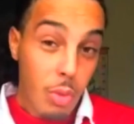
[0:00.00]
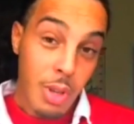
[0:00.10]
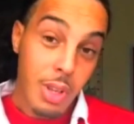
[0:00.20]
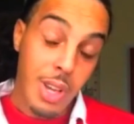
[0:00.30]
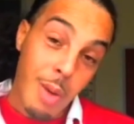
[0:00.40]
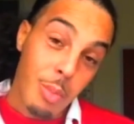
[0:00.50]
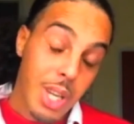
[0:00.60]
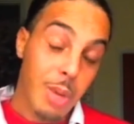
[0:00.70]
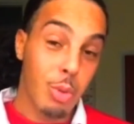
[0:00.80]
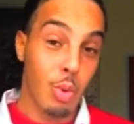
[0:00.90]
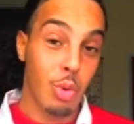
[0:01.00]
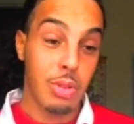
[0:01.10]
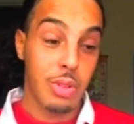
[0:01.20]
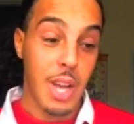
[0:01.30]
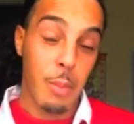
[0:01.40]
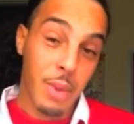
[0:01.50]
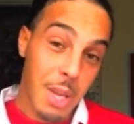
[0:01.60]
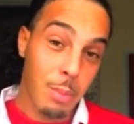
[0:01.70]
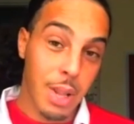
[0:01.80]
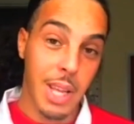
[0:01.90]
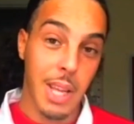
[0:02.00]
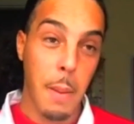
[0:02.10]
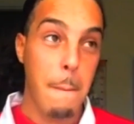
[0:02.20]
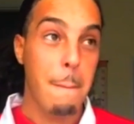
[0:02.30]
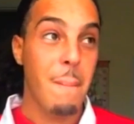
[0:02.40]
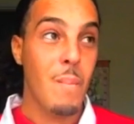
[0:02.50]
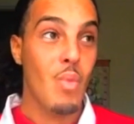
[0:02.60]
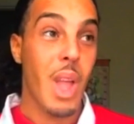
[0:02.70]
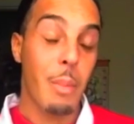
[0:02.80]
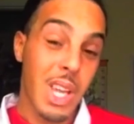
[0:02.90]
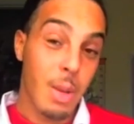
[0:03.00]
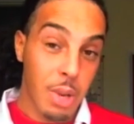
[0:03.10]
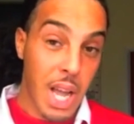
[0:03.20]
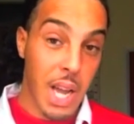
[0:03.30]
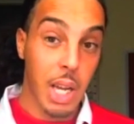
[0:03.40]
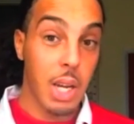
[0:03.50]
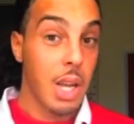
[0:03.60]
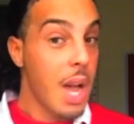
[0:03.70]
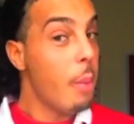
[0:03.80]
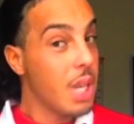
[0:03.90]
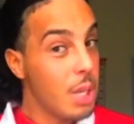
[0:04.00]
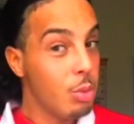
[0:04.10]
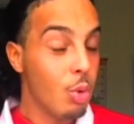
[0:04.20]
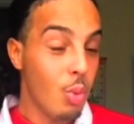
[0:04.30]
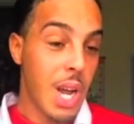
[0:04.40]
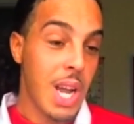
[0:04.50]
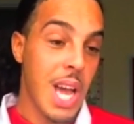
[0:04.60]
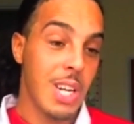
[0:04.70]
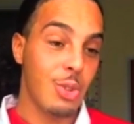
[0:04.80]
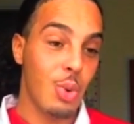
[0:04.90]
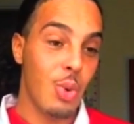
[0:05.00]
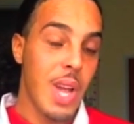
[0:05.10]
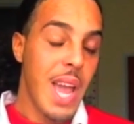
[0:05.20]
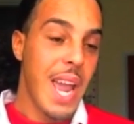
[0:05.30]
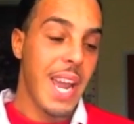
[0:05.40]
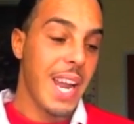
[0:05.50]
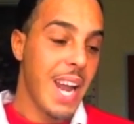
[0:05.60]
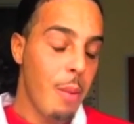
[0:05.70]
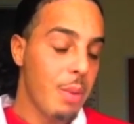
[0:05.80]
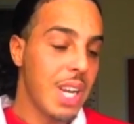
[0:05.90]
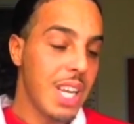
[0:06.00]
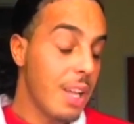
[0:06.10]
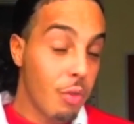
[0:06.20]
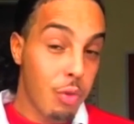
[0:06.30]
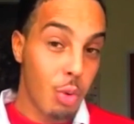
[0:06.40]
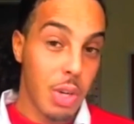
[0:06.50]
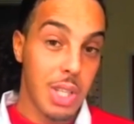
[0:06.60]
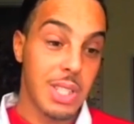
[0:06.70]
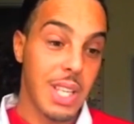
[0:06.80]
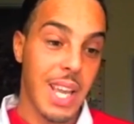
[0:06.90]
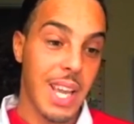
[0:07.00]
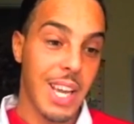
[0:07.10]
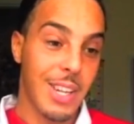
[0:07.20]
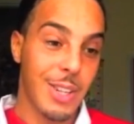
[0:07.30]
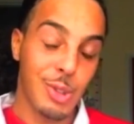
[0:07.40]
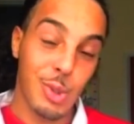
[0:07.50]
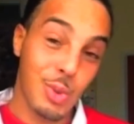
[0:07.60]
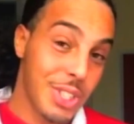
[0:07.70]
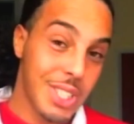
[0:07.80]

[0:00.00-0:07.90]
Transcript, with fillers: yeah, I'm going to keep doing. I'm going to keep playing. I'm gonna keep lying. I'm gonna keep doing what I gotta do. And I'm gonna get through this. And as soon as she